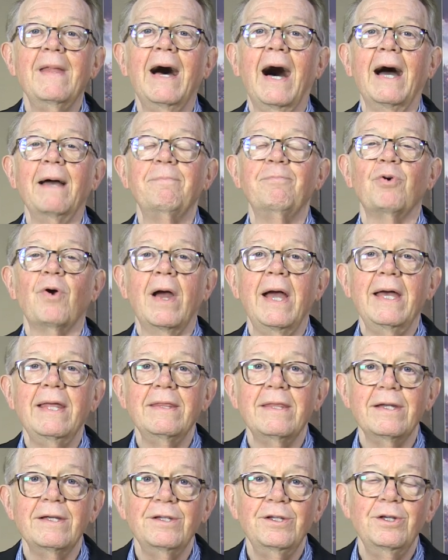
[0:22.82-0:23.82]
I pray
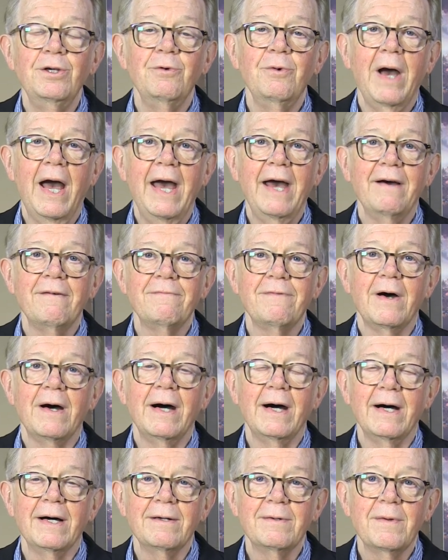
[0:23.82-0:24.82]
that you have
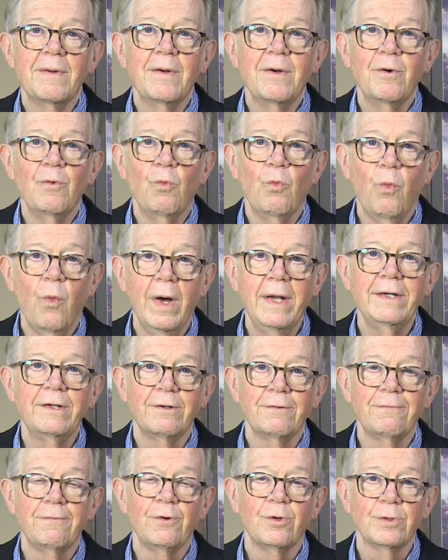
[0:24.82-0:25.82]
a
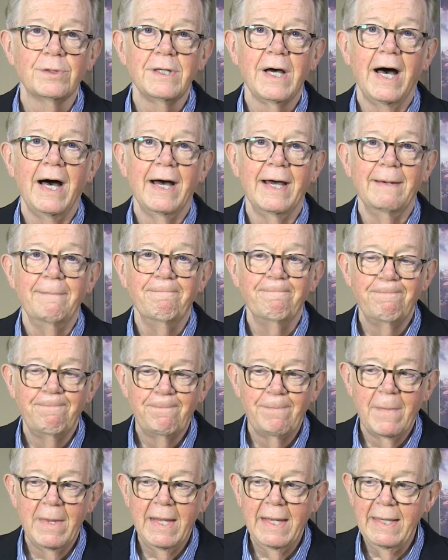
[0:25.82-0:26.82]
wonderful time.
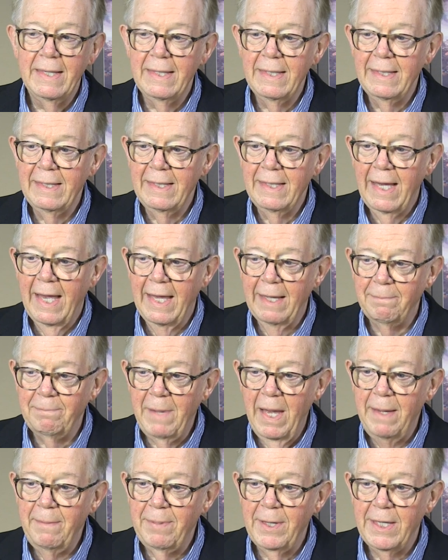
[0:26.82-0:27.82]
And
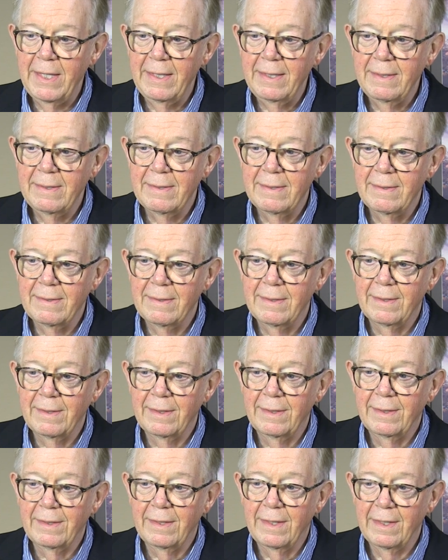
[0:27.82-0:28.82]
maybe
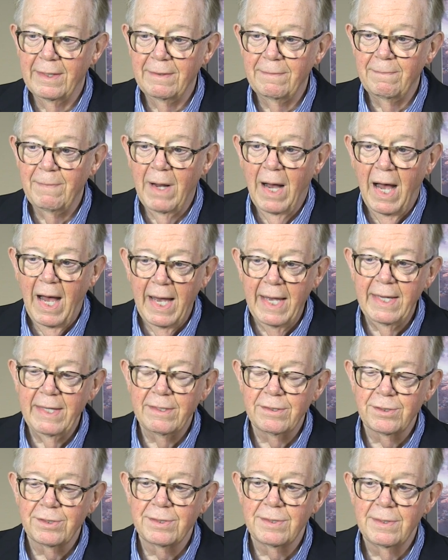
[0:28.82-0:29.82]
the
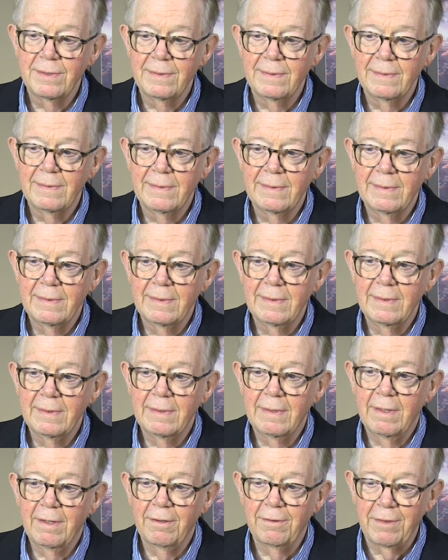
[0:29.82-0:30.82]
highest
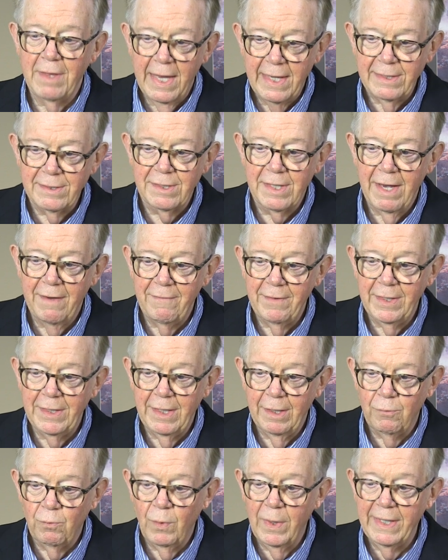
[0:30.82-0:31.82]
Thanksgiving
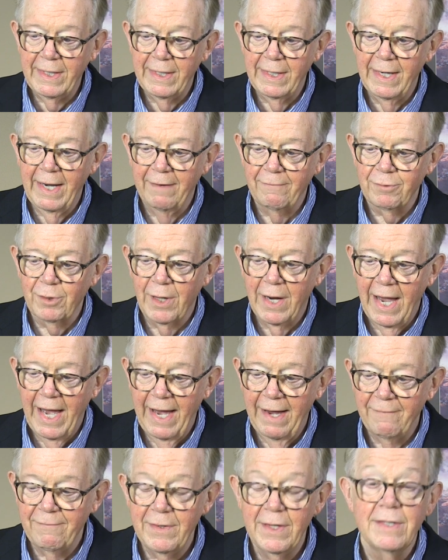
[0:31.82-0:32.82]
that we can ever
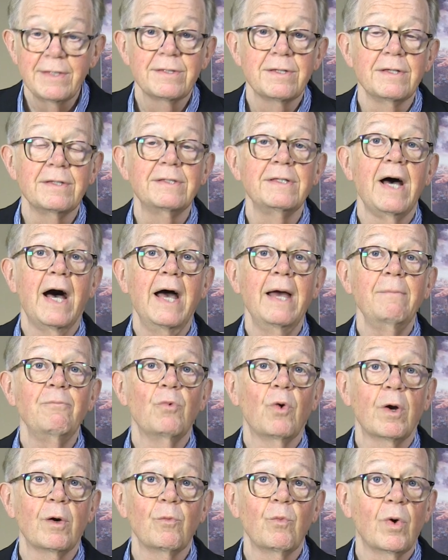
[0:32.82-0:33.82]
have is a time
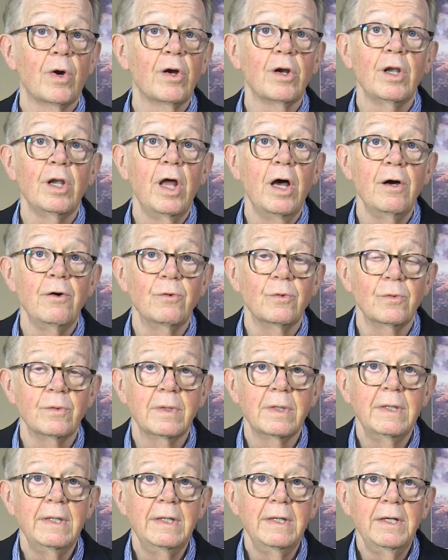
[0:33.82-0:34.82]
where we're alone,
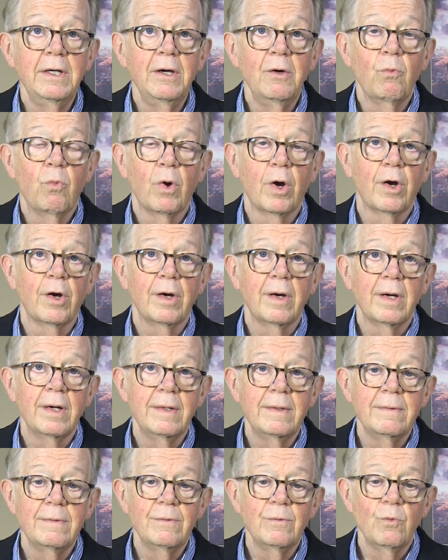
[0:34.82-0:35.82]
where
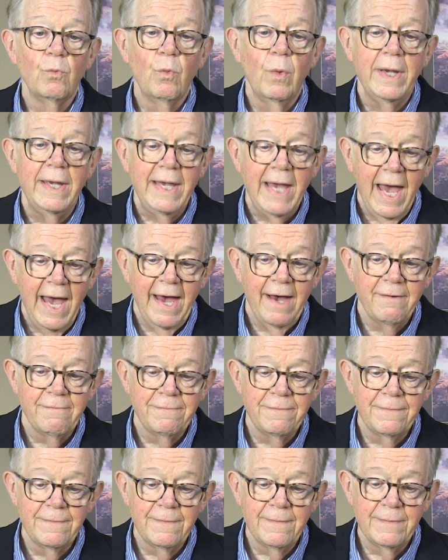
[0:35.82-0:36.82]
we
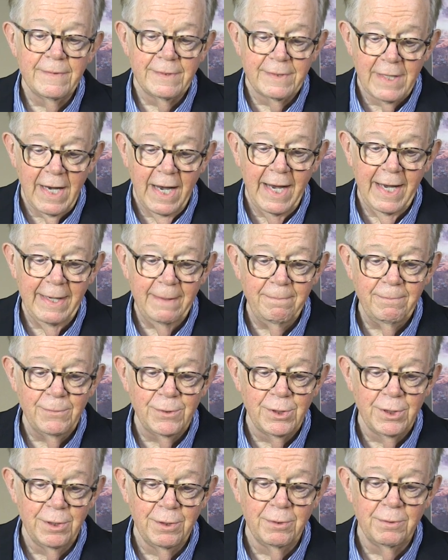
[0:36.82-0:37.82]
have time
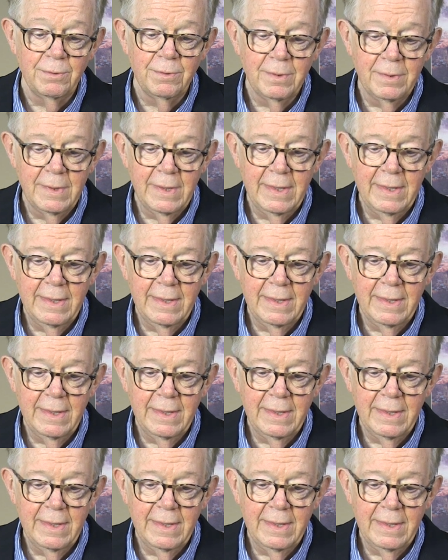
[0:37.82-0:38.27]
to